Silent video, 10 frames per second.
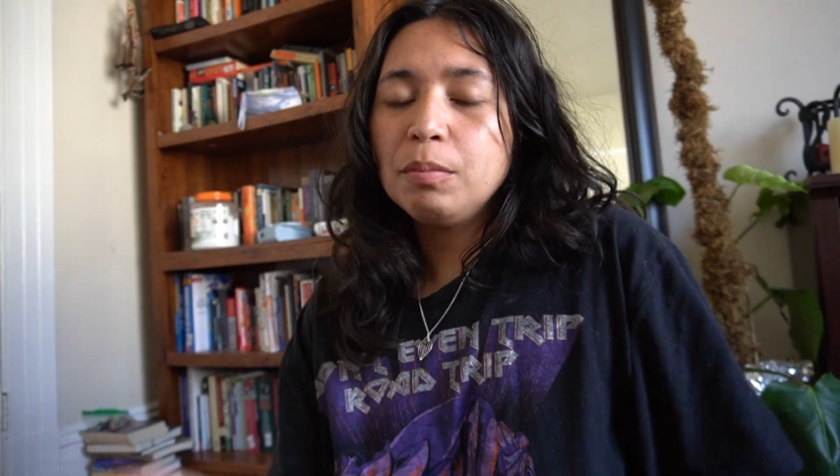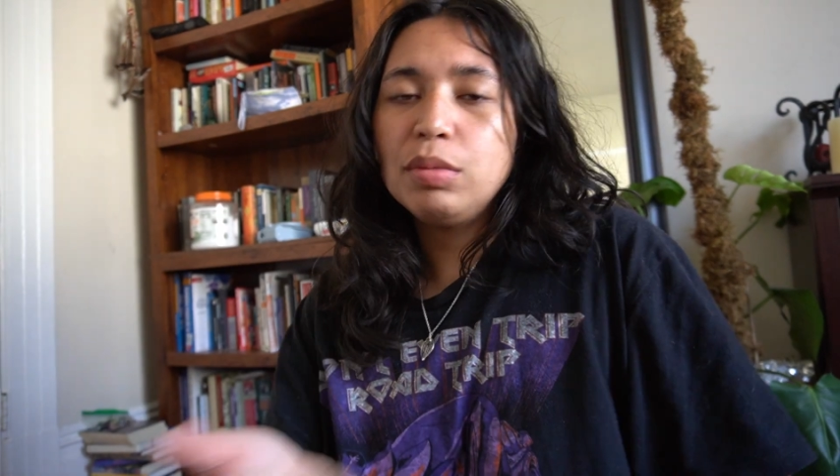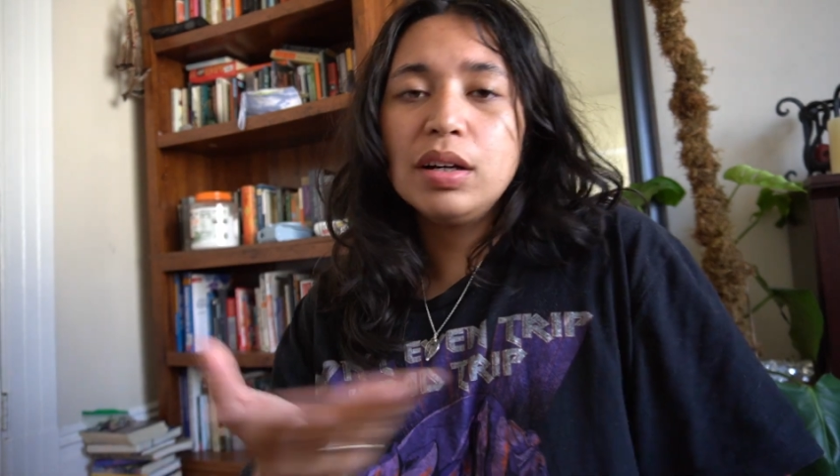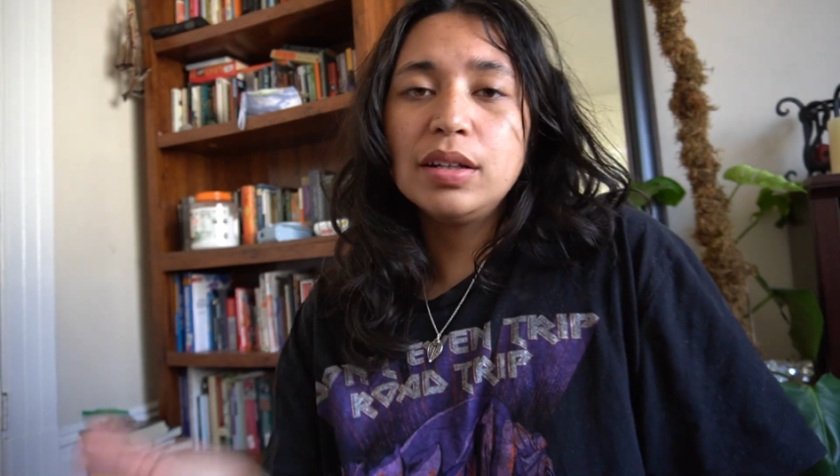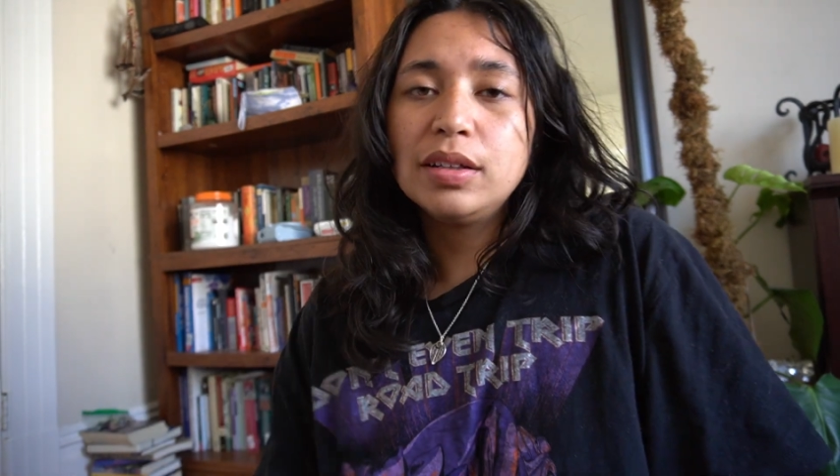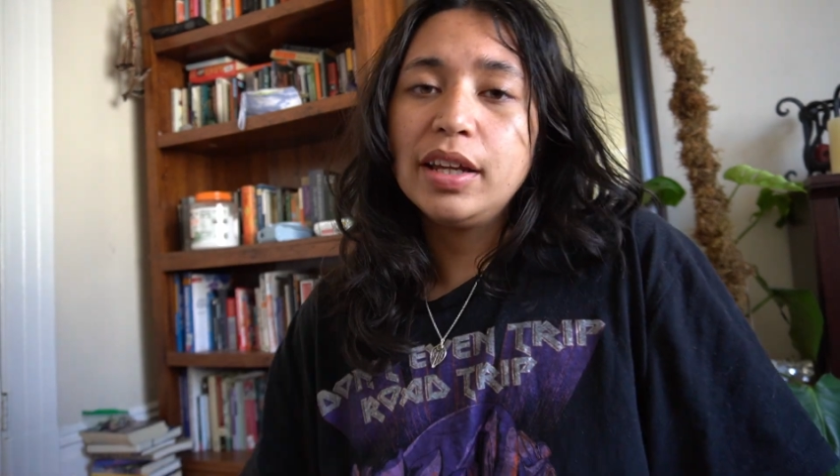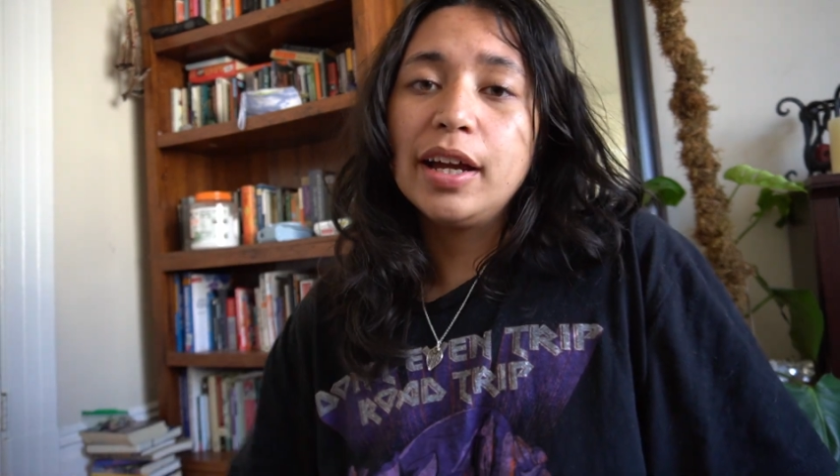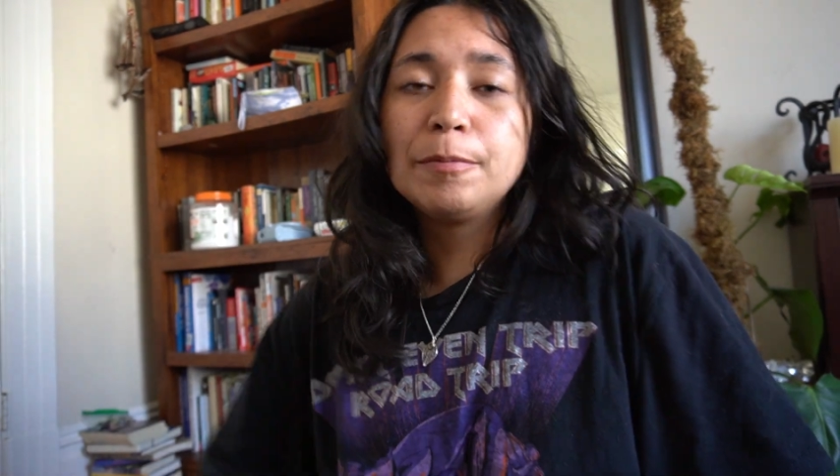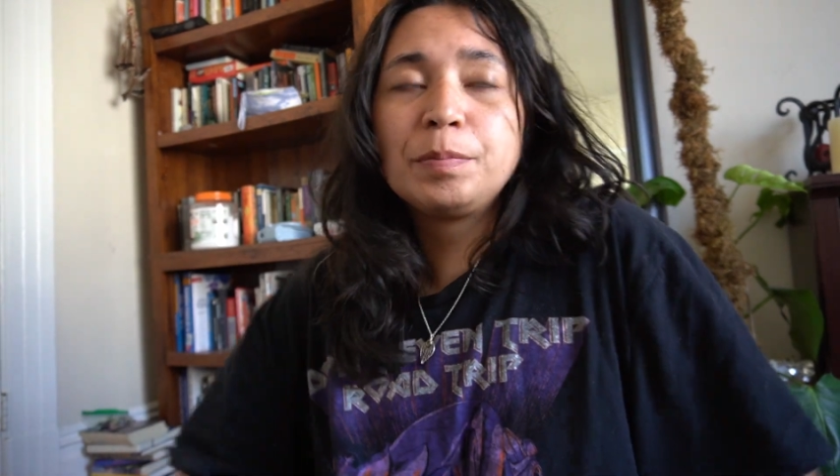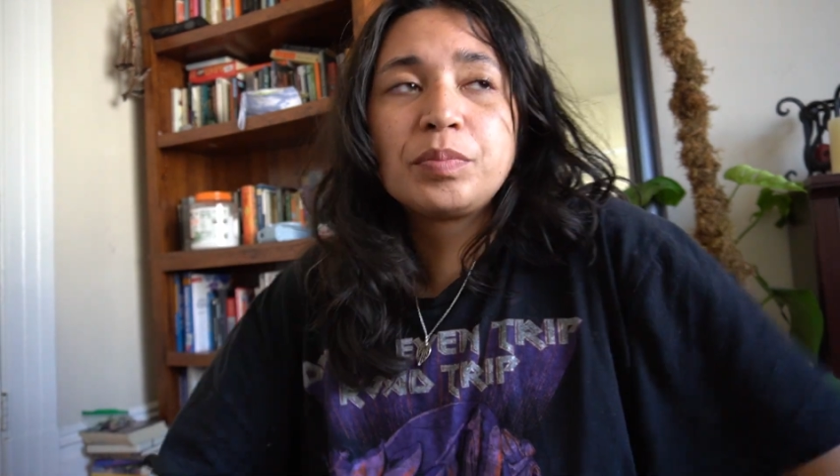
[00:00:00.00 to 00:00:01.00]
But,
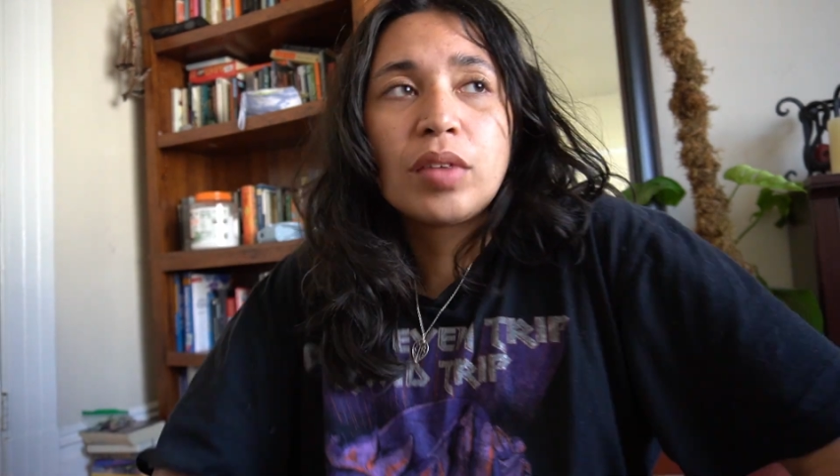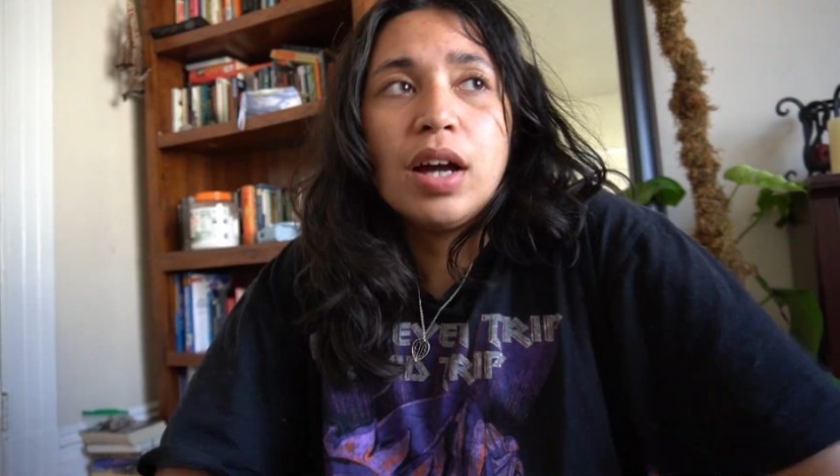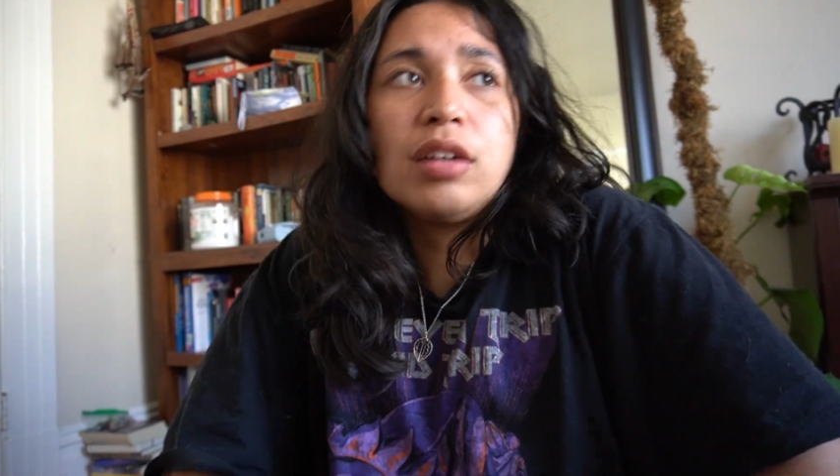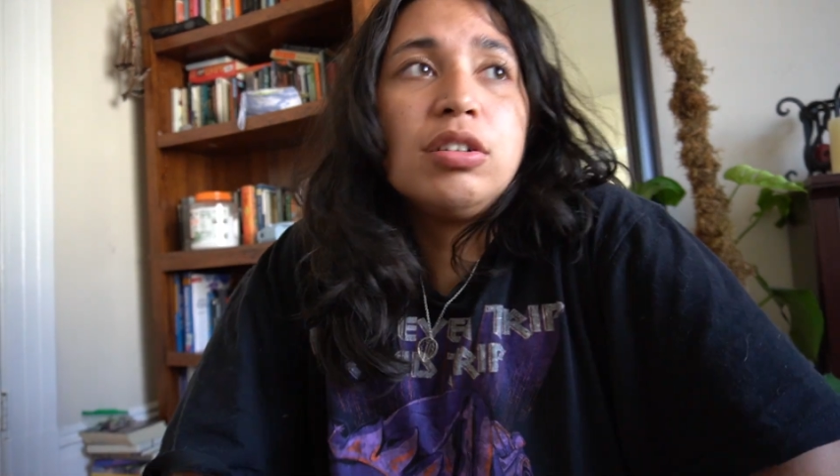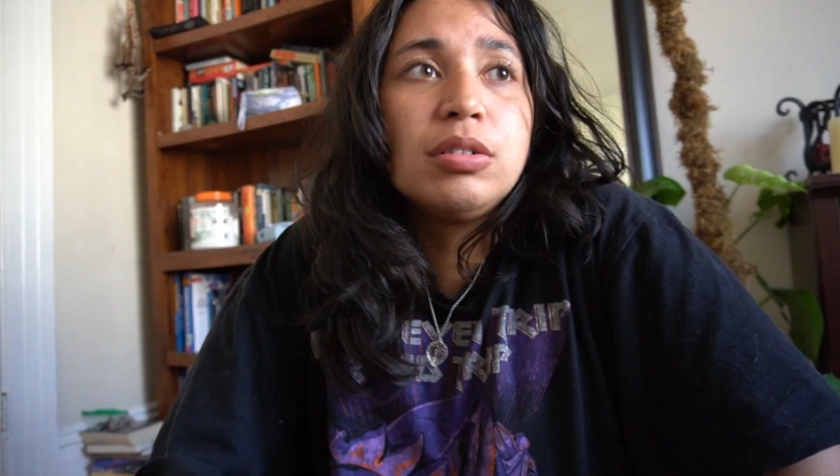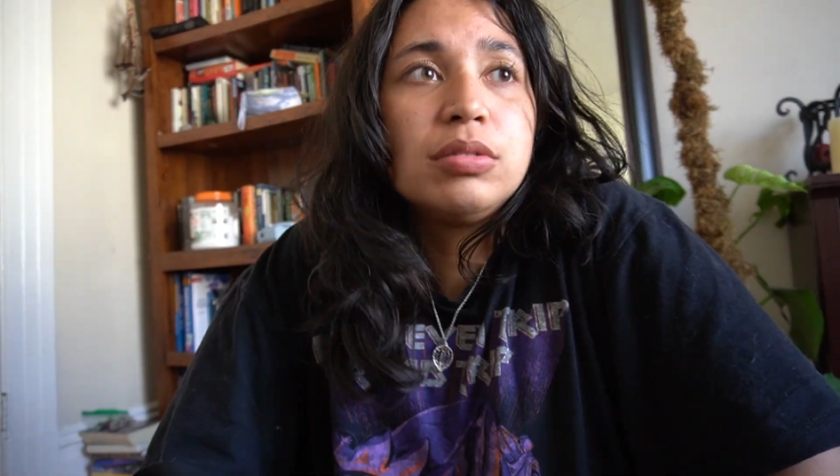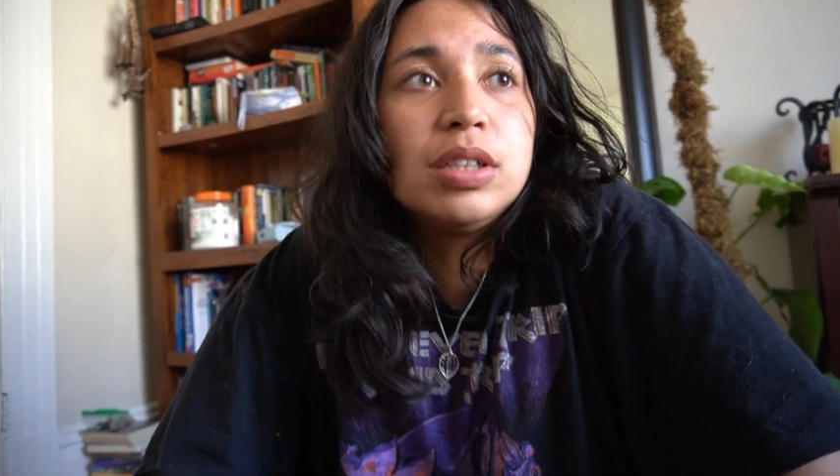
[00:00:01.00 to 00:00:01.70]
yeah. I don't know.